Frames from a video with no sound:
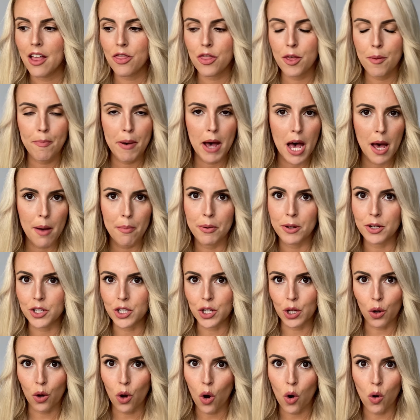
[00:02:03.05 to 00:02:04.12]
The purpose,
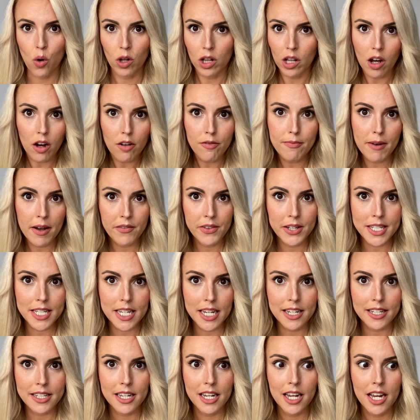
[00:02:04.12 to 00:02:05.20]
the goal of my
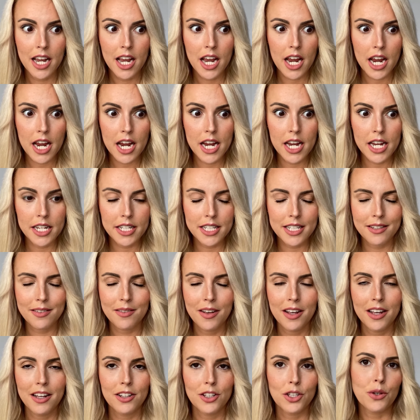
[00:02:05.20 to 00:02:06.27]
visit is
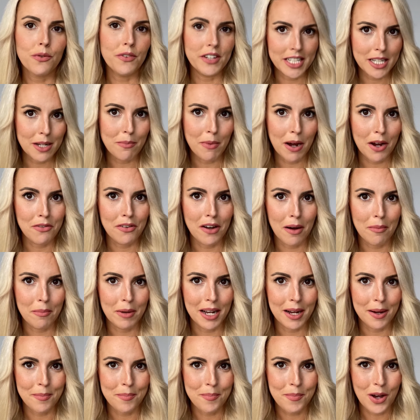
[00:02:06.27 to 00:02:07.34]
to visit my
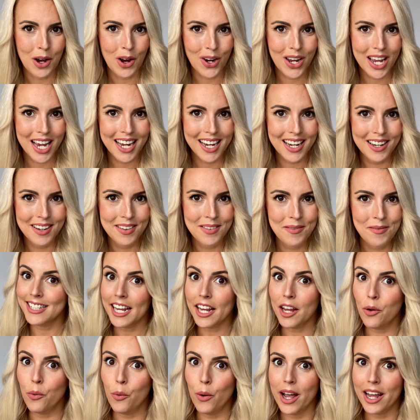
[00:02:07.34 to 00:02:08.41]
family. Okay?
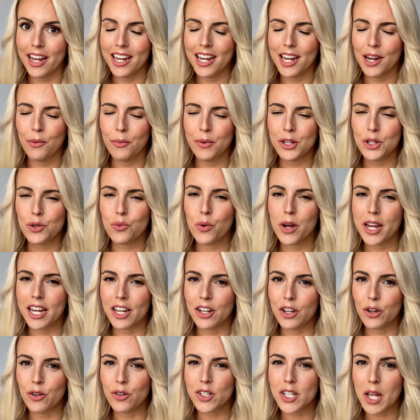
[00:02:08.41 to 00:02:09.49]
Second way in which we
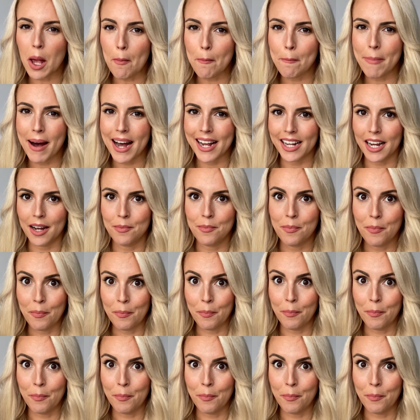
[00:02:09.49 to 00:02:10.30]
can use para.